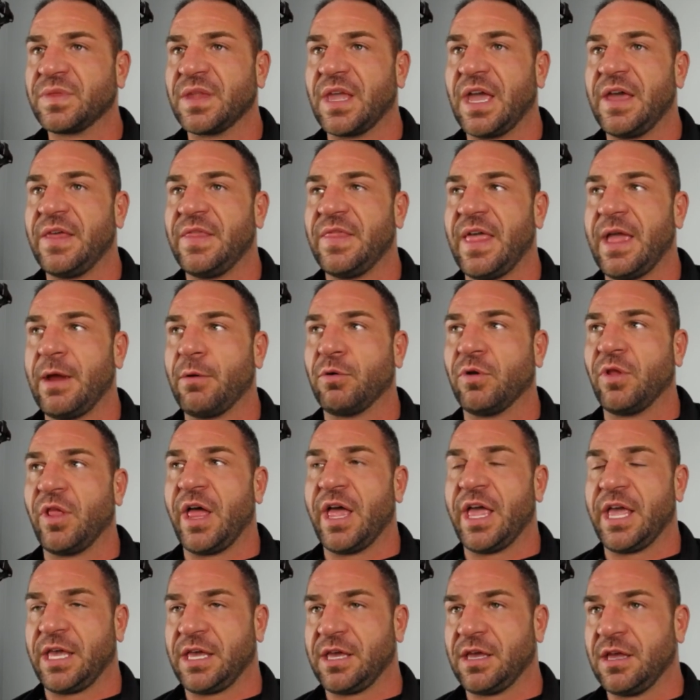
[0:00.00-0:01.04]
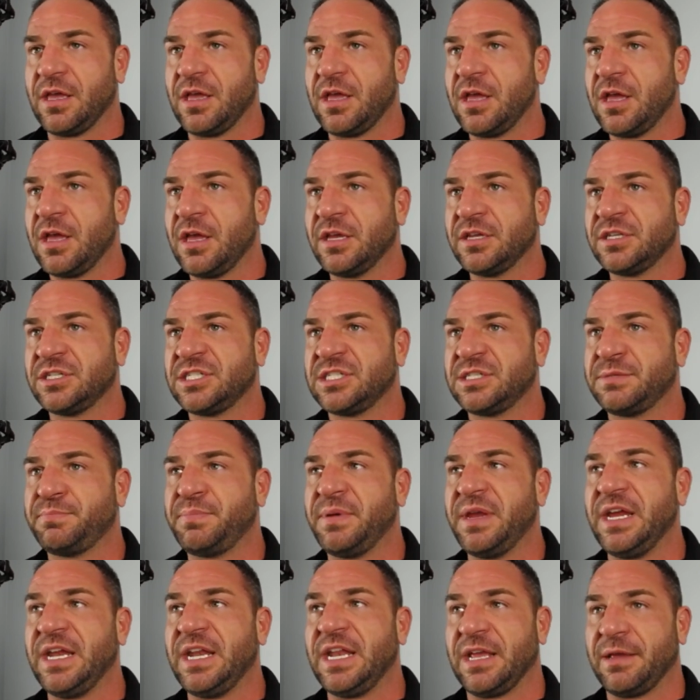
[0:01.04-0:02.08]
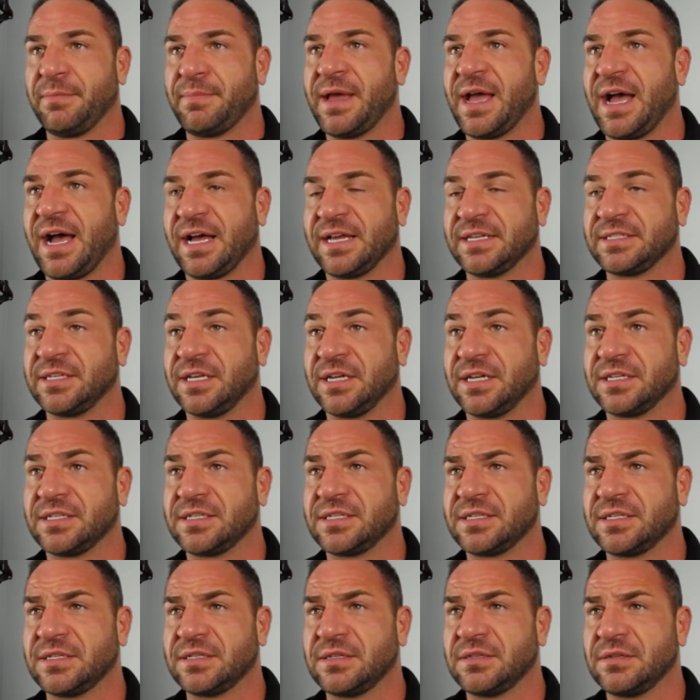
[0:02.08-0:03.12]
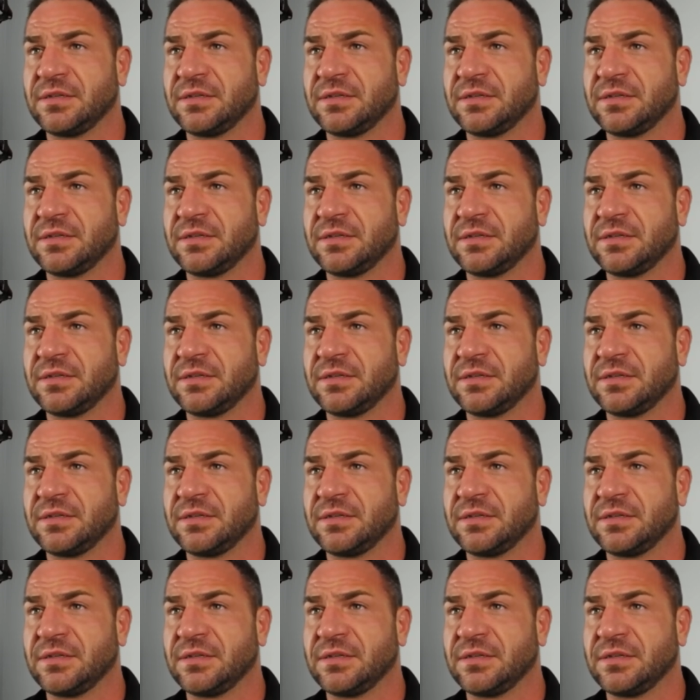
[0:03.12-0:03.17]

And they were like speeding past us